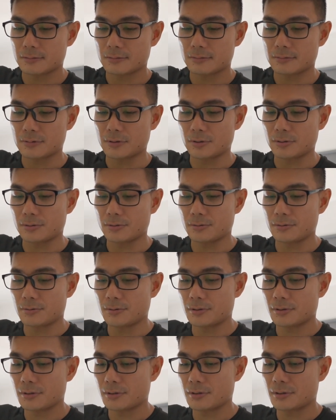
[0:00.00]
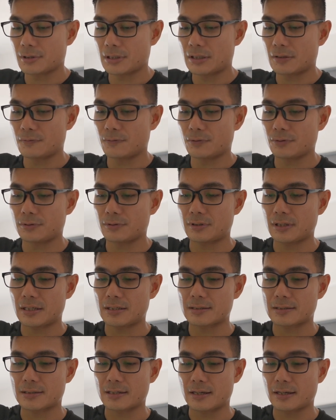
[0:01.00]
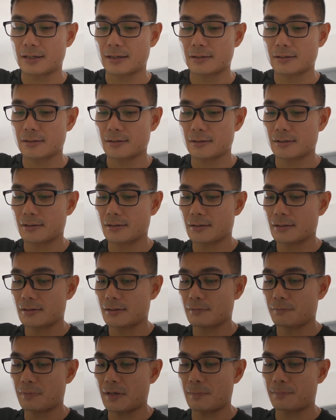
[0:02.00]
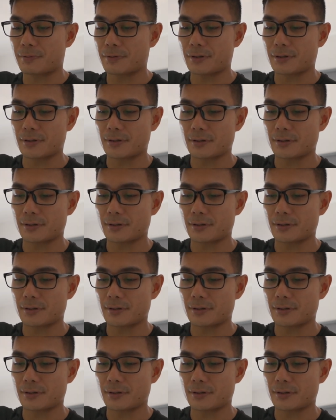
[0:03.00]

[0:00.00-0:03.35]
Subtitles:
so it won't taste like paper.